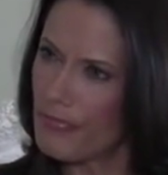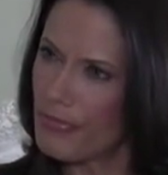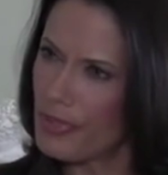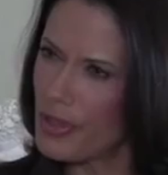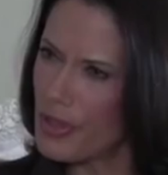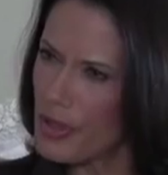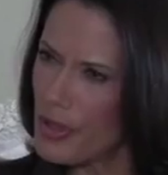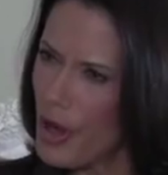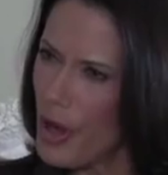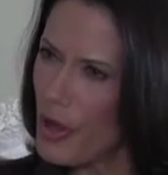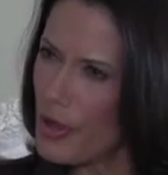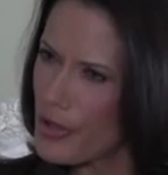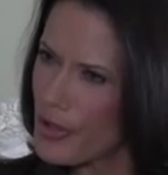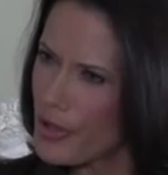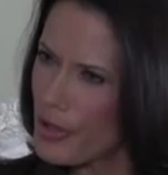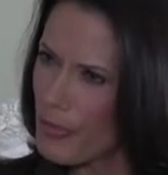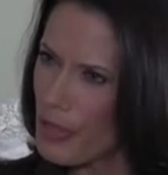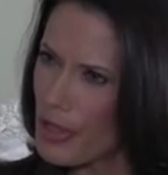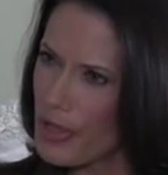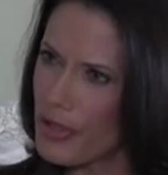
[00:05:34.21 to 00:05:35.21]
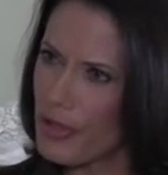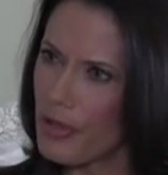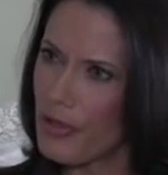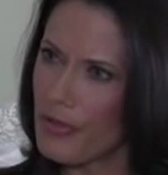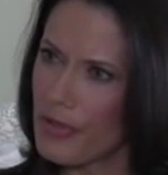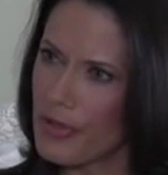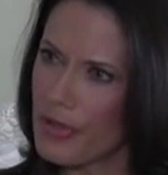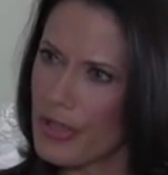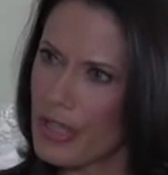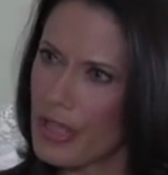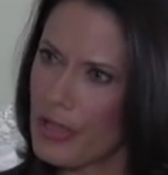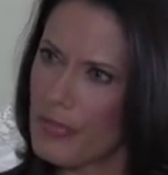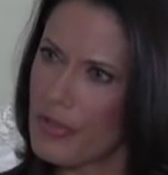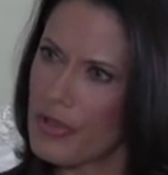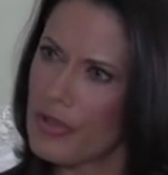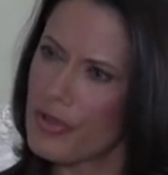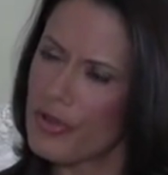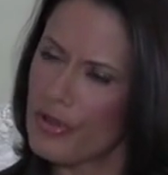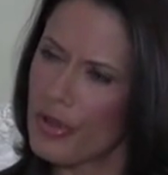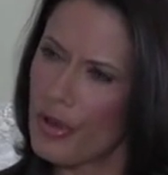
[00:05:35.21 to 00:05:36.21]
can notice that my self esteem
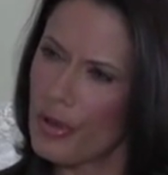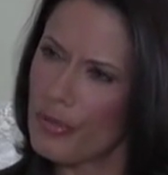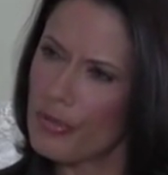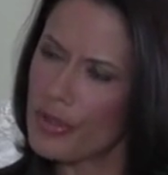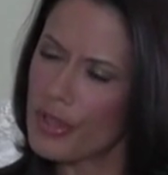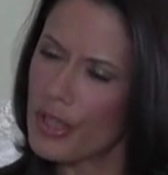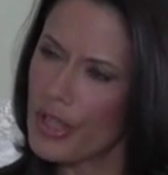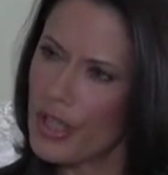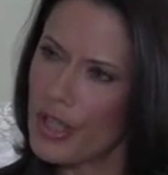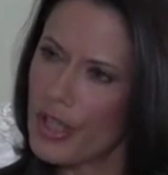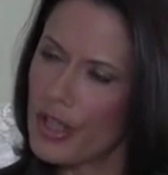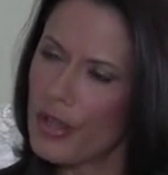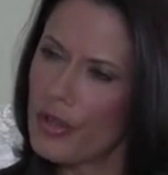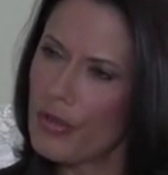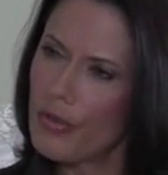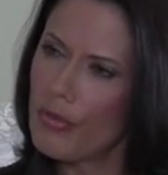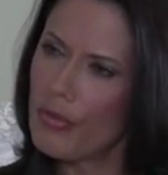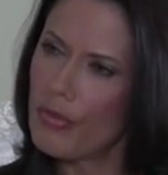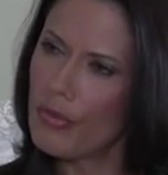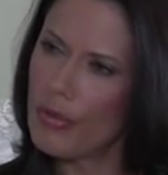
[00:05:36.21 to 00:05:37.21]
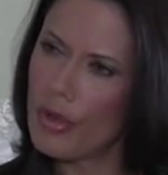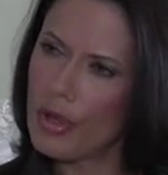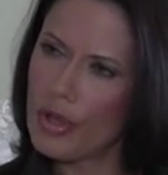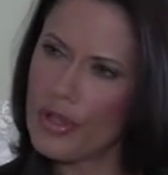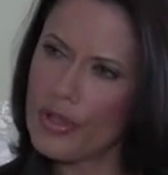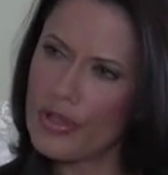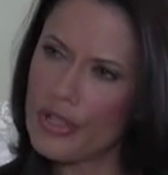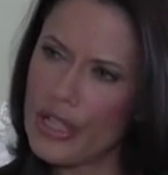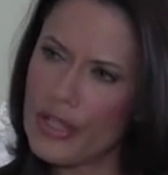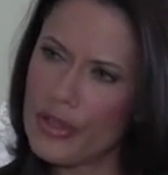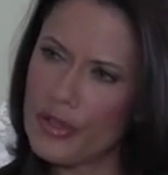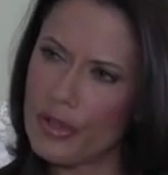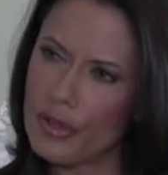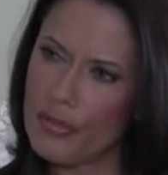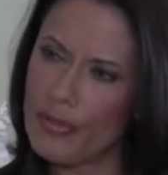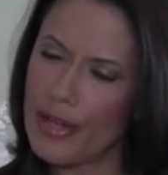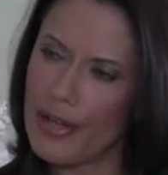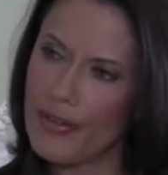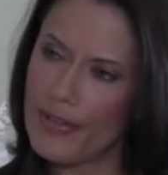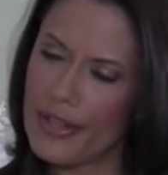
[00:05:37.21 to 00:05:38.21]
has dropped? What can they do
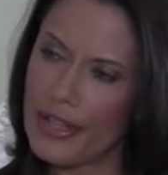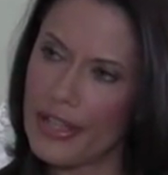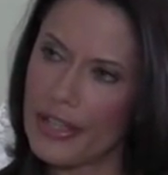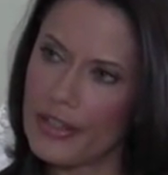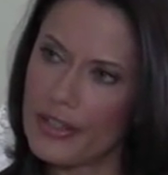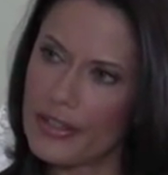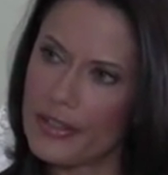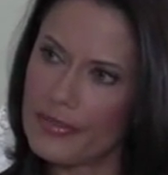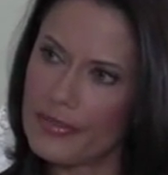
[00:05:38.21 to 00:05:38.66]
about that?